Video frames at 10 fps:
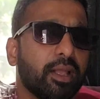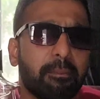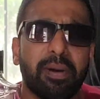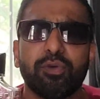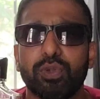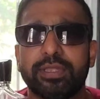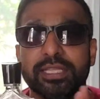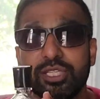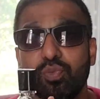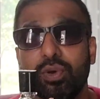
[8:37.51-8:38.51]
But with
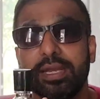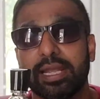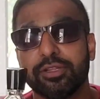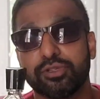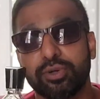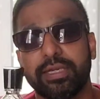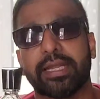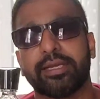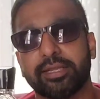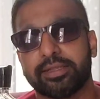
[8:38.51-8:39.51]
this one, I was not
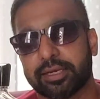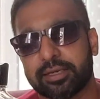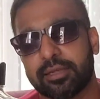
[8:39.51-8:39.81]
getting that.